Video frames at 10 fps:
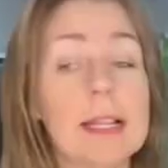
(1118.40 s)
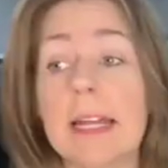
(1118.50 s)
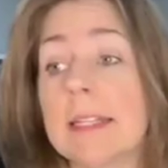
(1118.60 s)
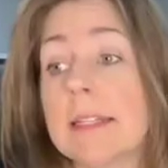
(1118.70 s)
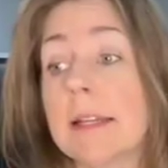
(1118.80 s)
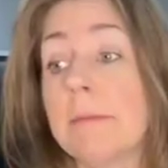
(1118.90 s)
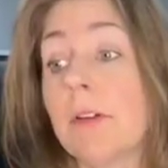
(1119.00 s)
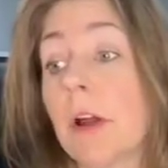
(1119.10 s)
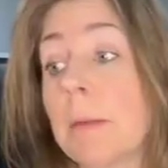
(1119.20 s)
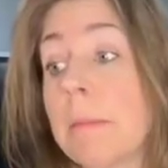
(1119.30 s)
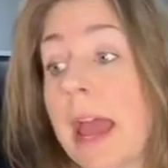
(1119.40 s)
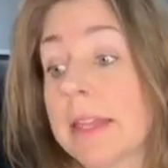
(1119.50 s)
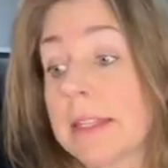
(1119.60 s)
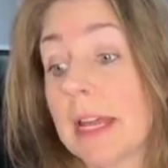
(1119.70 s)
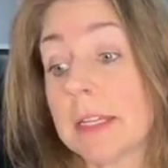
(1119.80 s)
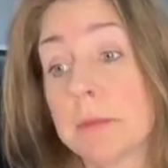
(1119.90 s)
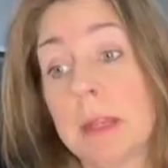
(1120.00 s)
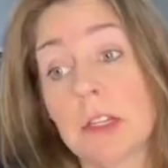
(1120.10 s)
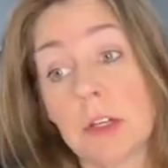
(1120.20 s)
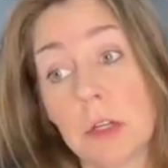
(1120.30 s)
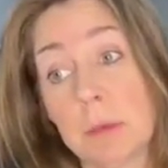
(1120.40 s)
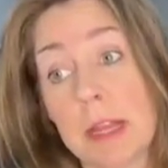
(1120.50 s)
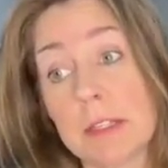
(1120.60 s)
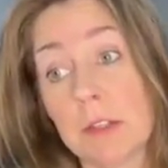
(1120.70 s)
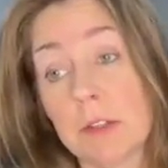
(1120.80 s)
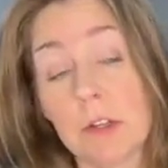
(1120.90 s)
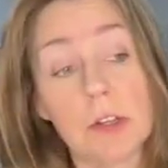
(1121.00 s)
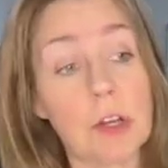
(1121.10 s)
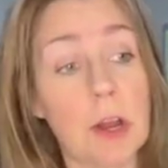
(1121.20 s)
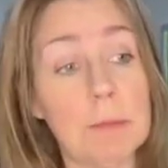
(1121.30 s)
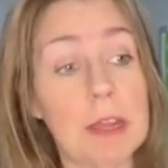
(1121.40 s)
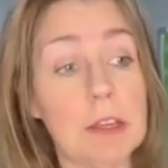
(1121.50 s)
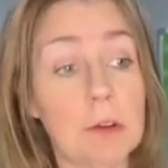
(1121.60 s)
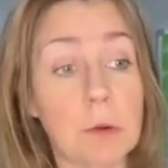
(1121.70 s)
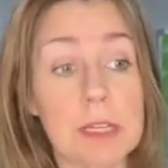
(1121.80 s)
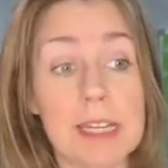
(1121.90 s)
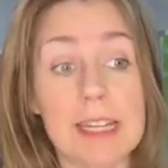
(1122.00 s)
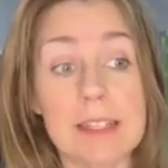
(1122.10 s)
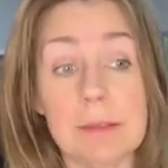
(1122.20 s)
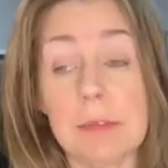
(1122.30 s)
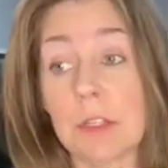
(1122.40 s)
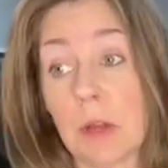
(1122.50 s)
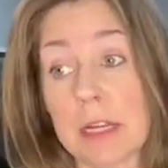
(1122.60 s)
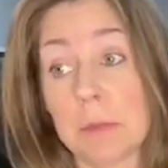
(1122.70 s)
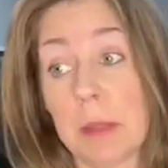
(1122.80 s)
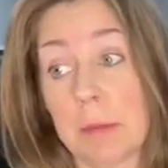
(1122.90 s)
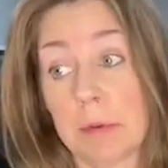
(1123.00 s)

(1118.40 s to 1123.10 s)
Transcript: Hey class, it's time for our math test. Make sure your pencils are sharp and you're going to need some scratch